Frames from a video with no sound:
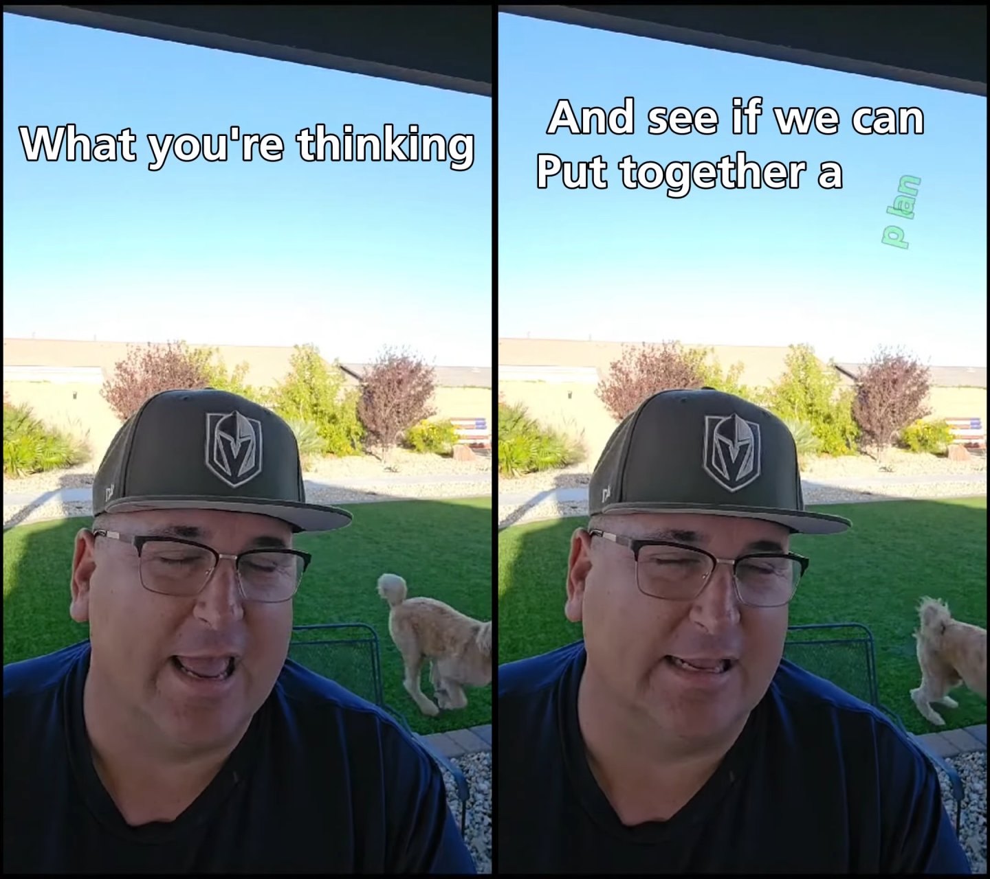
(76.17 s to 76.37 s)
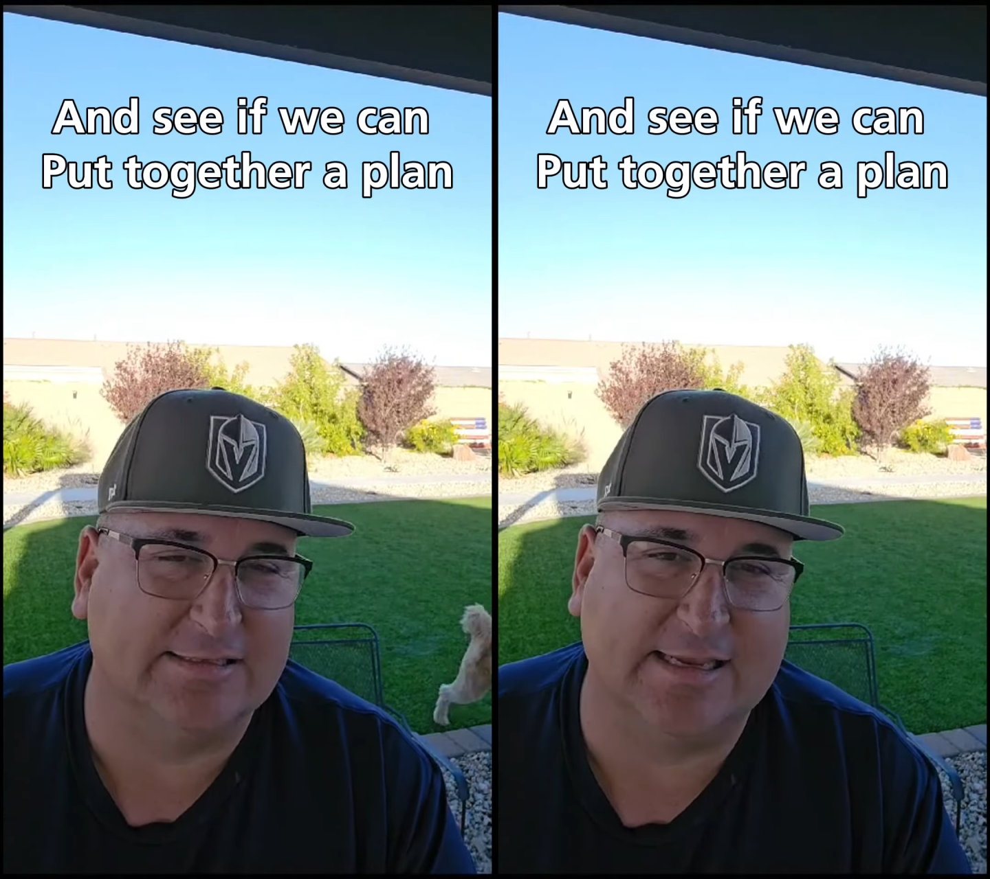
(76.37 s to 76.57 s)

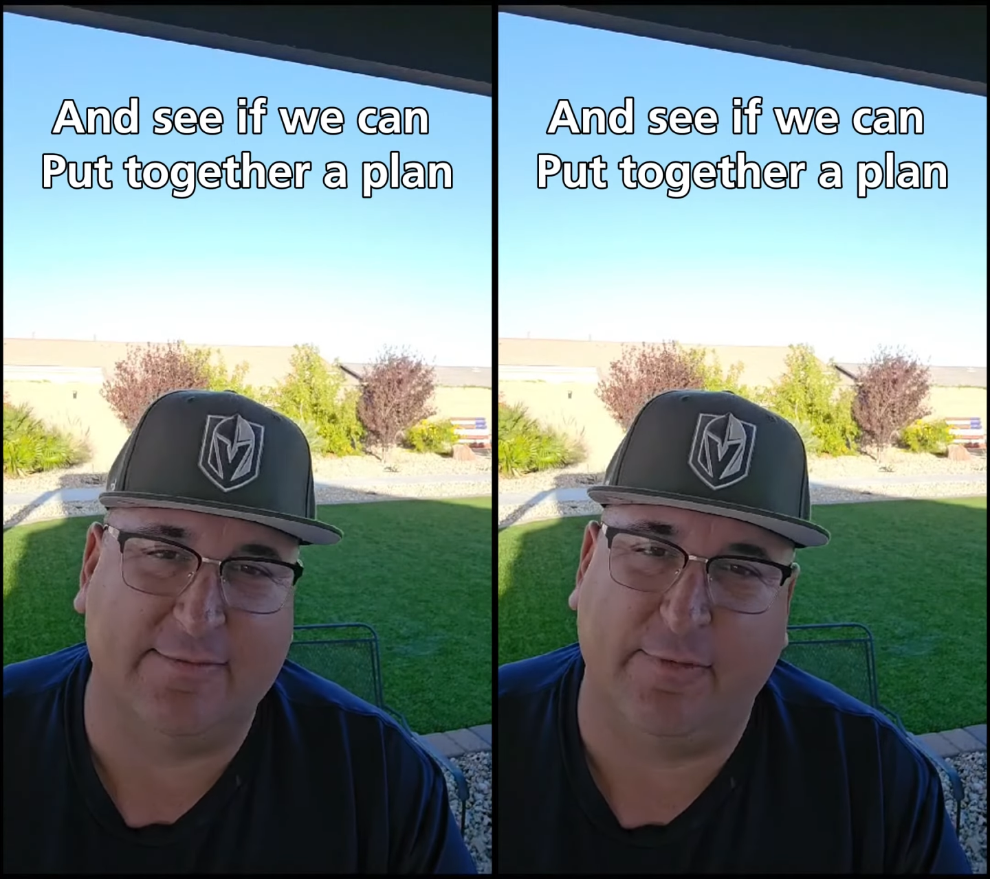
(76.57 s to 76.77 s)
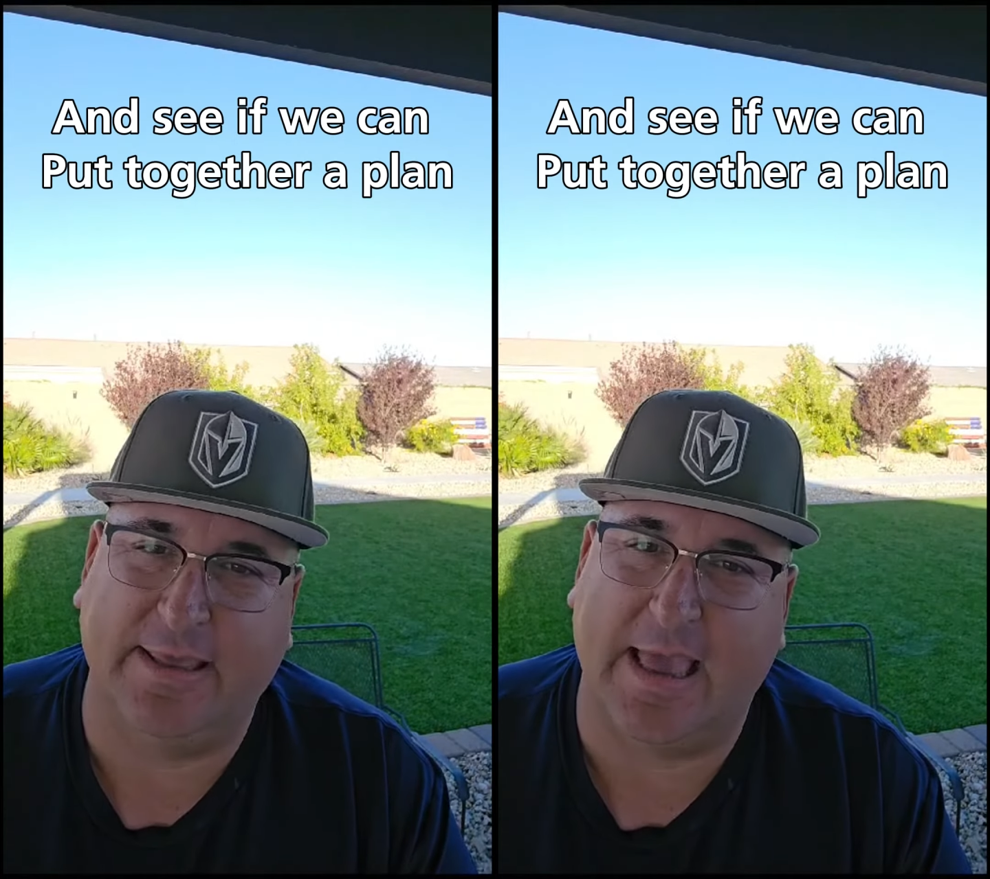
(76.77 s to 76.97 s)
and see
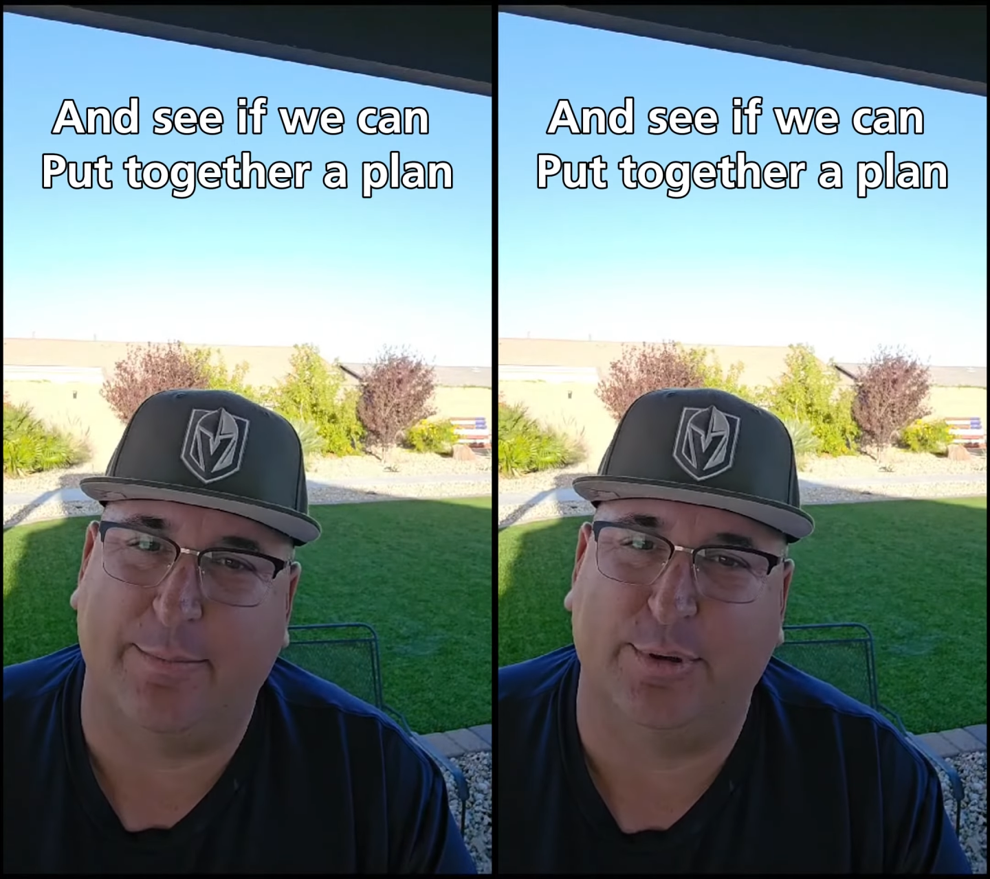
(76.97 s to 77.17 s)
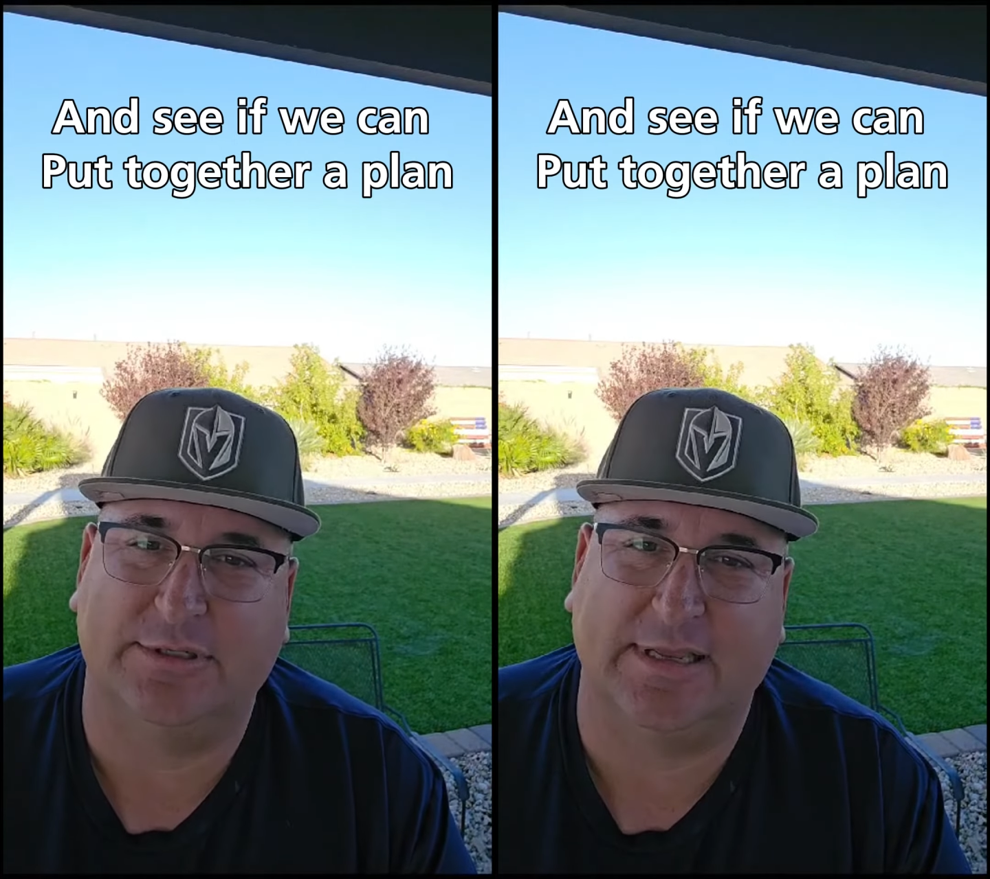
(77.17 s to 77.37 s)
if we can't
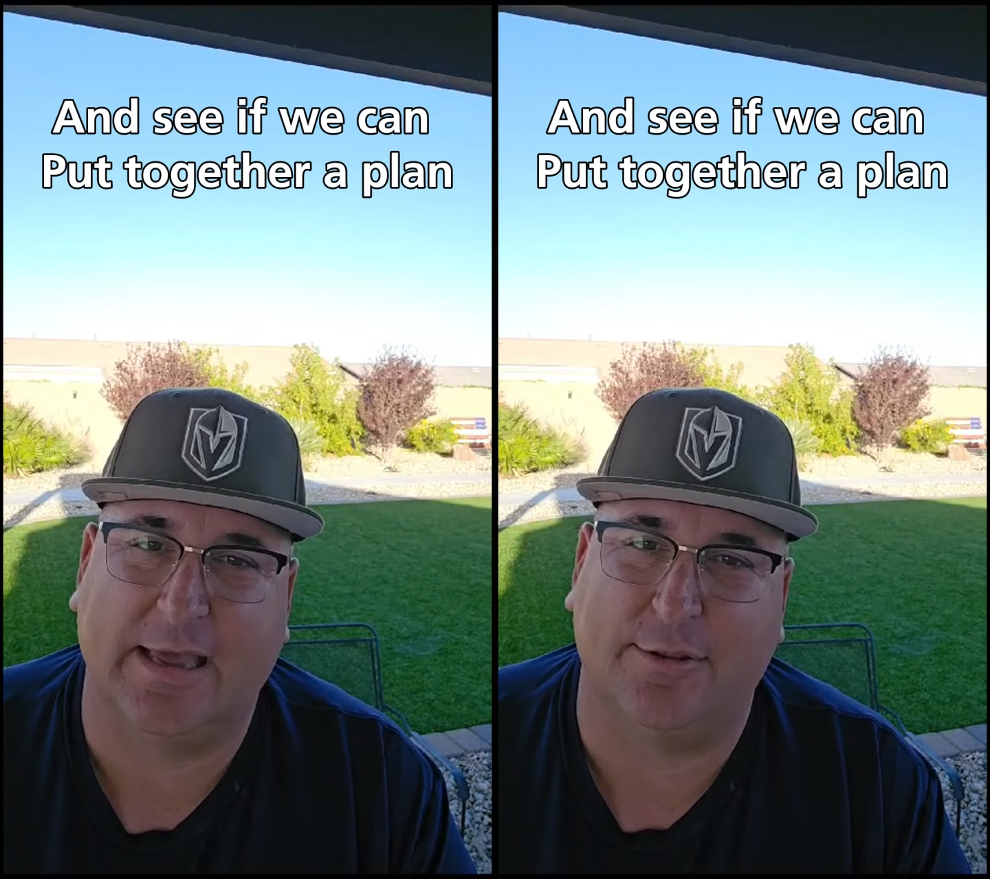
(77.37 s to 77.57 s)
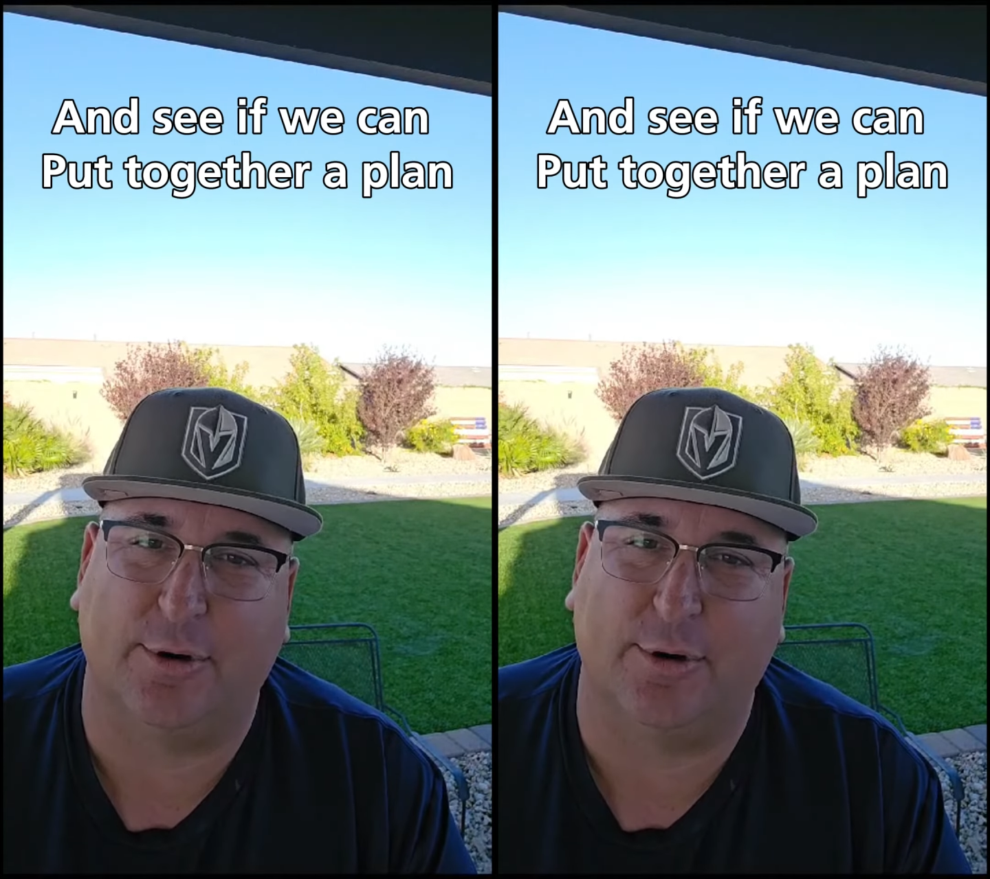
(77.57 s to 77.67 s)
put together